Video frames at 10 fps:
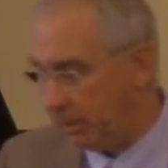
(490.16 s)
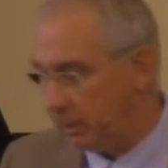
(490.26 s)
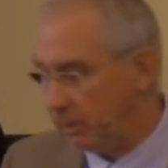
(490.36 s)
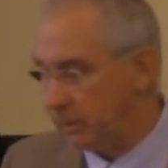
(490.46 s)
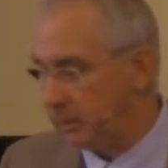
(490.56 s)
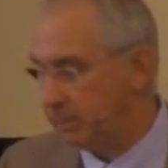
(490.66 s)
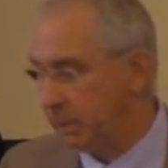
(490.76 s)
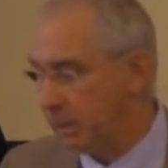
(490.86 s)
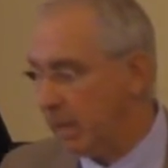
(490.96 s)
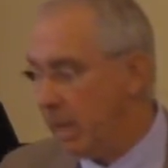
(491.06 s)
of the Holy
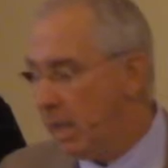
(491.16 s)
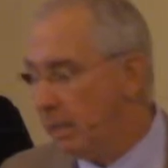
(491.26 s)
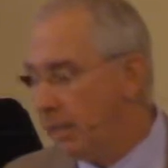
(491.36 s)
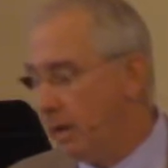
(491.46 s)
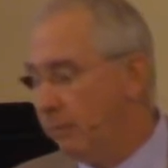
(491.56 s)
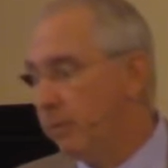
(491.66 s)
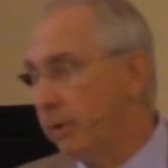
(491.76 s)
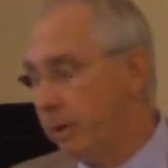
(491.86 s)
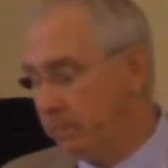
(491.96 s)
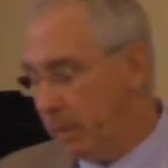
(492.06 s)
Spirit.
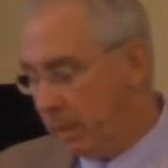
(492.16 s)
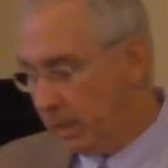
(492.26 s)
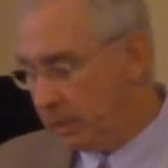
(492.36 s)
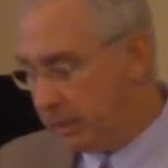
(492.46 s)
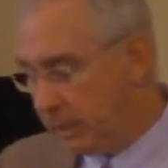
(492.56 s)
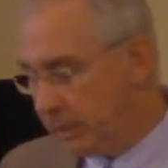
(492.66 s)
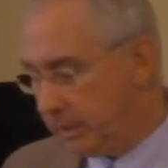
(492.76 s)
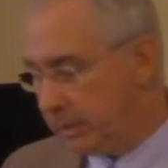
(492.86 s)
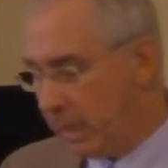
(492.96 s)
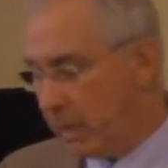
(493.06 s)
Therefore,
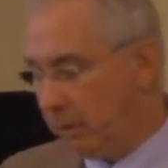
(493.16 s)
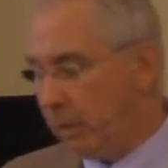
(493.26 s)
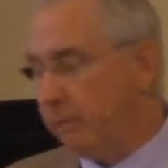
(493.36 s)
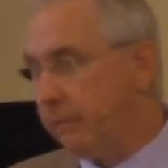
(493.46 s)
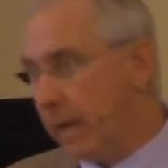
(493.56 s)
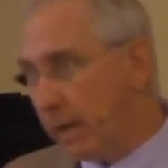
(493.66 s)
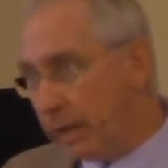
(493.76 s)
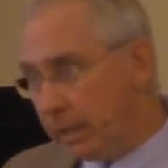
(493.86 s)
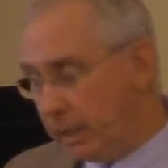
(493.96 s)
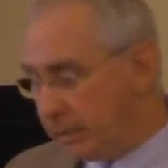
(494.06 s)
Jesus not only
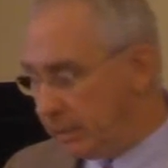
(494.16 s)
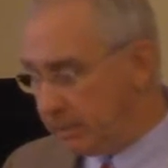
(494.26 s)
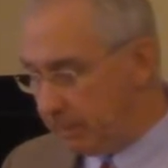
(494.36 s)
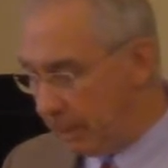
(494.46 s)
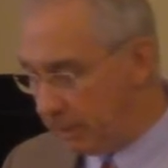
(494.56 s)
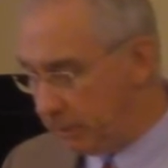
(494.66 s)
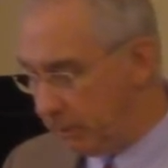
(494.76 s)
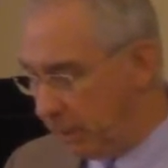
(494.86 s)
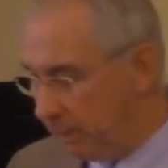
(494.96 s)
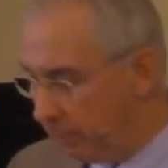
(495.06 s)
validates his
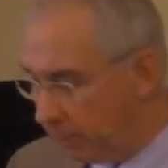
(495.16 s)
ministry and